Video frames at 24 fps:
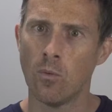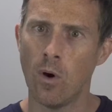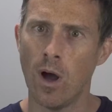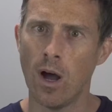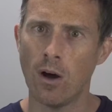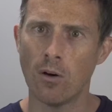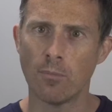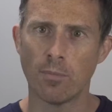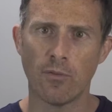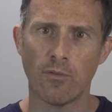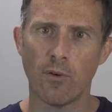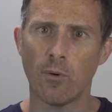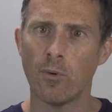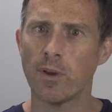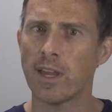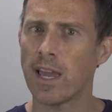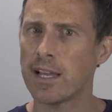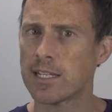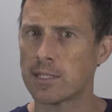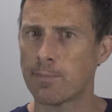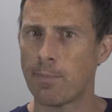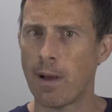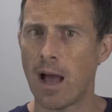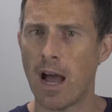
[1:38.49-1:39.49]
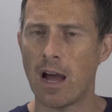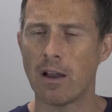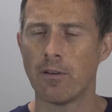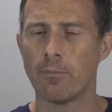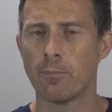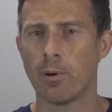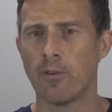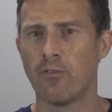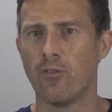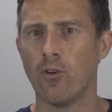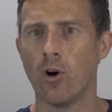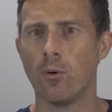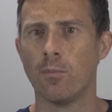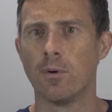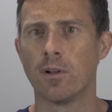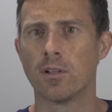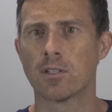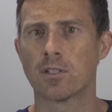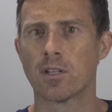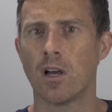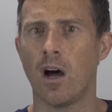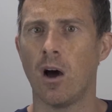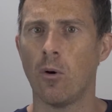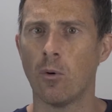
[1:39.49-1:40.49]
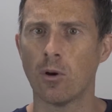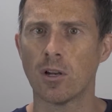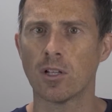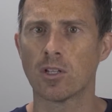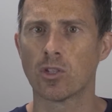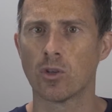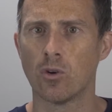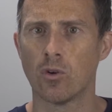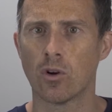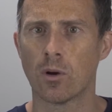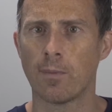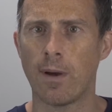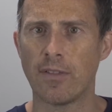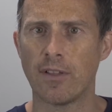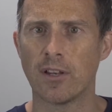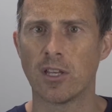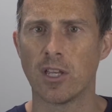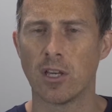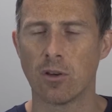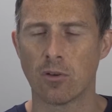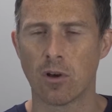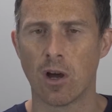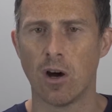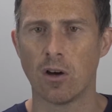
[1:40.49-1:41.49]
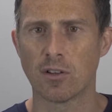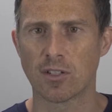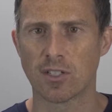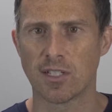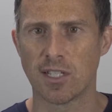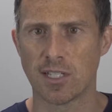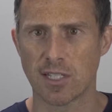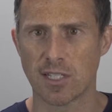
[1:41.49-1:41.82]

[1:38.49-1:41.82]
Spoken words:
Well, before we get into power and performance, I want to talk about the new car's